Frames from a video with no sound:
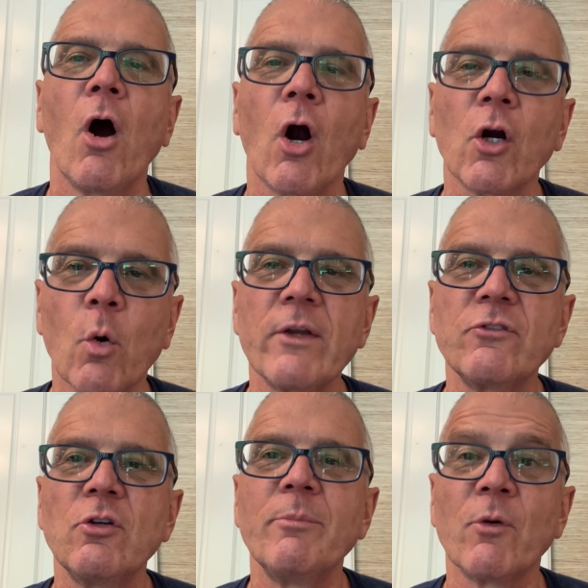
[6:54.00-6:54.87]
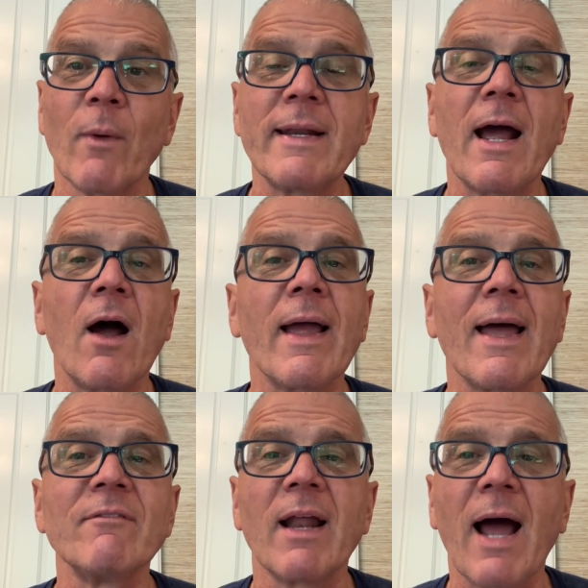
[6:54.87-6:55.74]
are going to, right now I
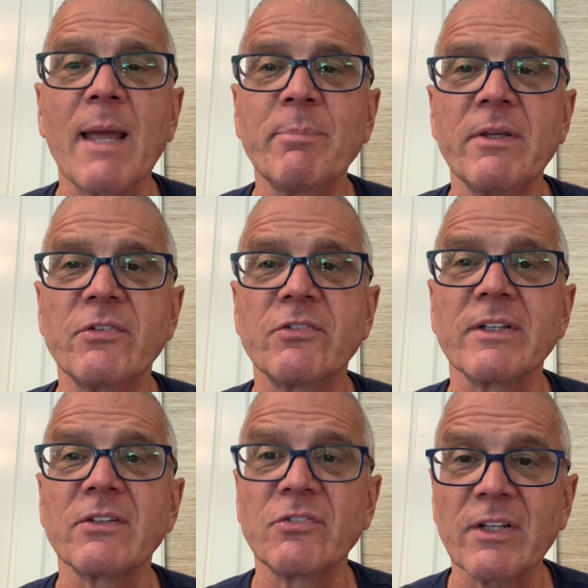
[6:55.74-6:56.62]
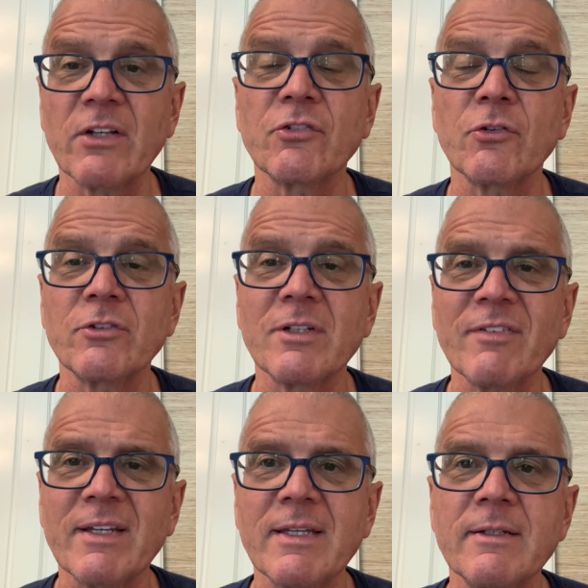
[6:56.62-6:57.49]
have an IP66
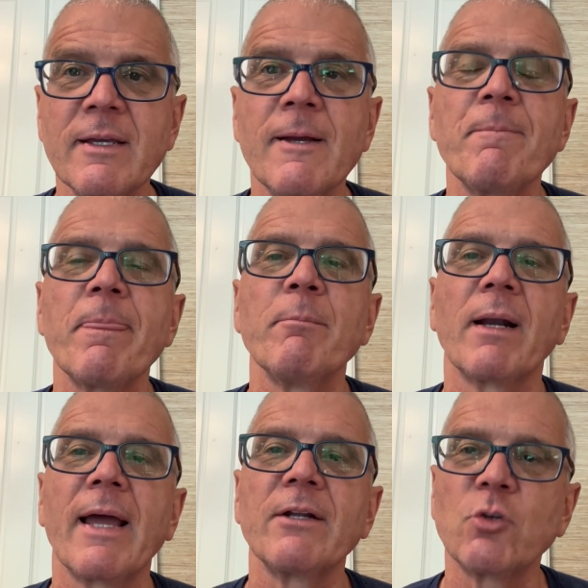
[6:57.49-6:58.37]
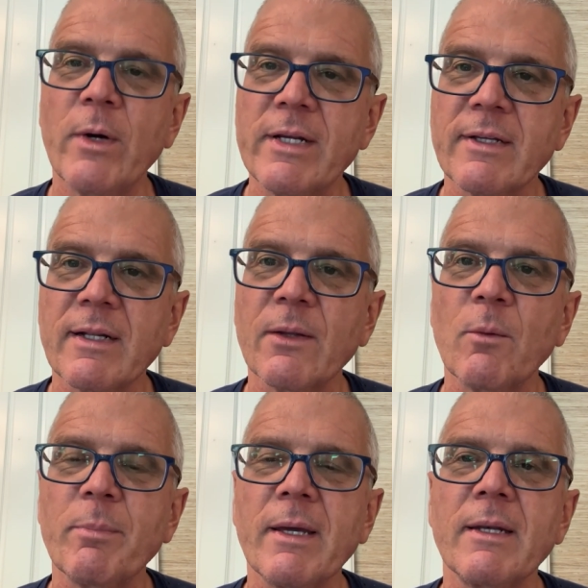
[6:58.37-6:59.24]
certificate, but I tweaked it a
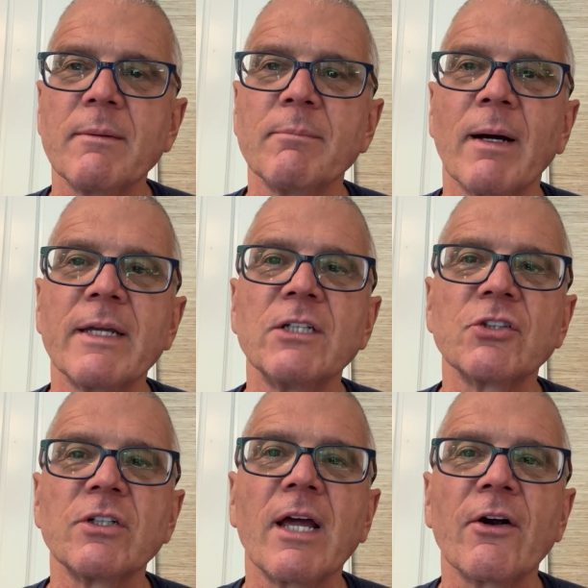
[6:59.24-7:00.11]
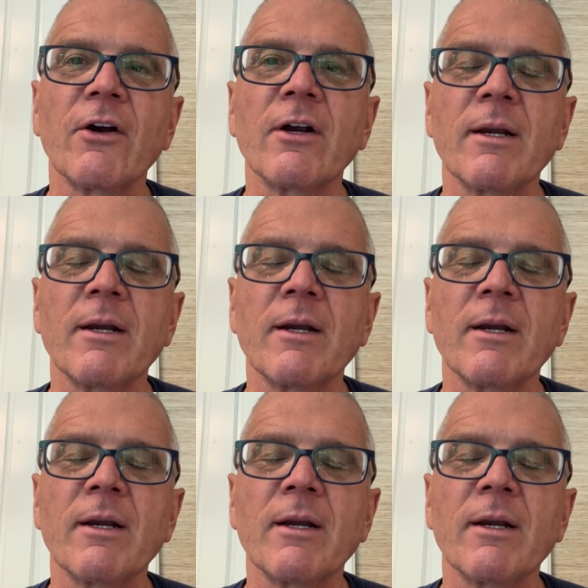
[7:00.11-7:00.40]
little bit. My engineer